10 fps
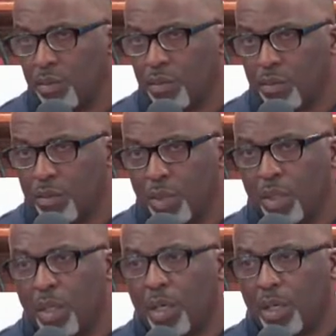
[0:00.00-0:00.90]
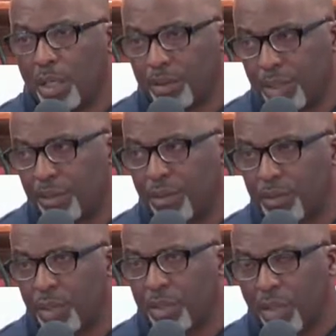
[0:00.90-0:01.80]
what God has gifted
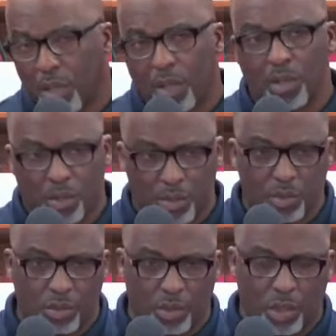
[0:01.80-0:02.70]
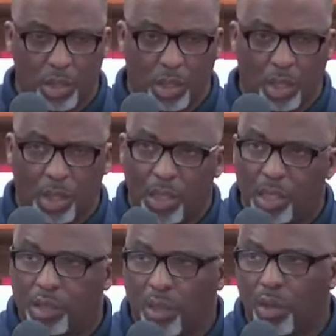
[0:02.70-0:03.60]
me to earn,
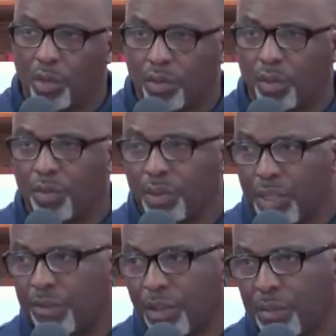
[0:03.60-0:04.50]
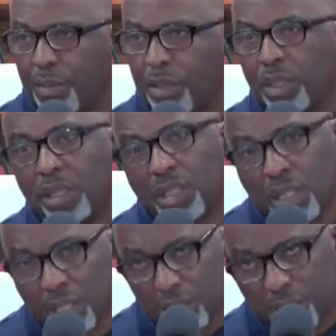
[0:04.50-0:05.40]
He's also gifted me to
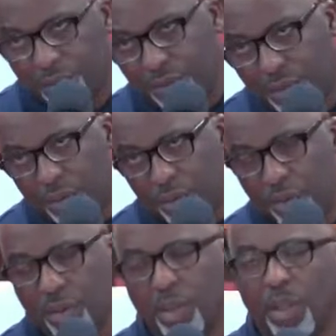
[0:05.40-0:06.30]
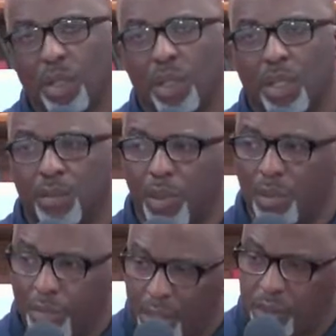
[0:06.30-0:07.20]
give and to be a
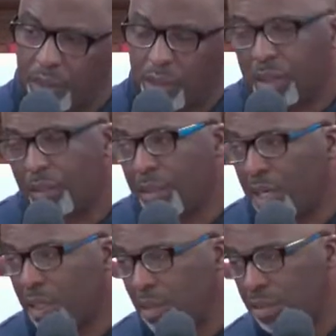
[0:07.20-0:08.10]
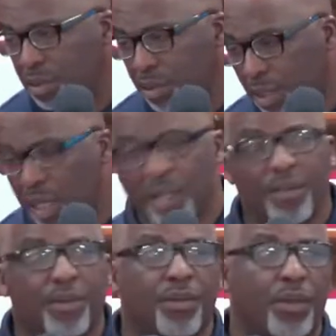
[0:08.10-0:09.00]
blessing to somebody else's
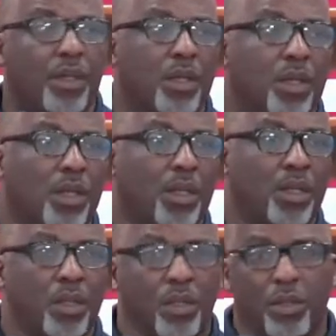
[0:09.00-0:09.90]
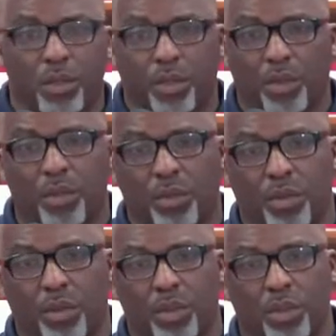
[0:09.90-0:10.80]
life. So
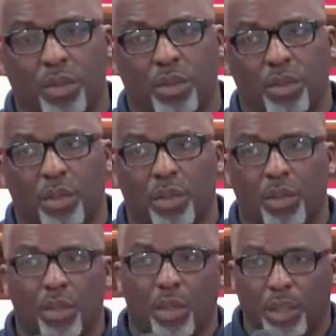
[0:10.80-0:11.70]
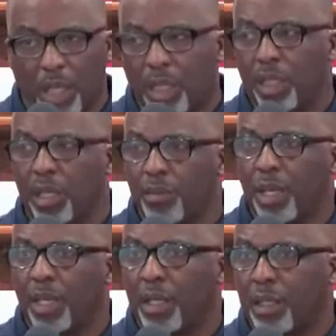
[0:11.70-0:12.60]
I can't get
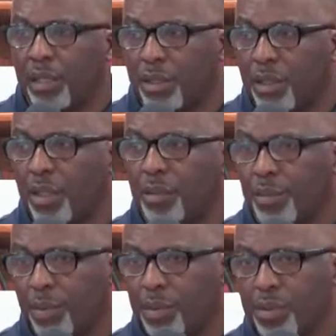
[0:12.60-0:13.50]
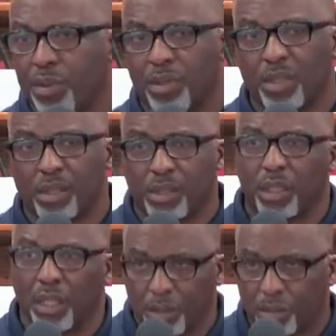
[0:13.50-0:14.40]
mad at another person's
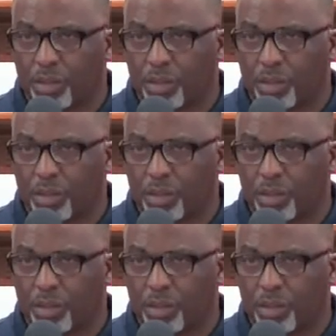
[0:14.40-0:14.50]
success.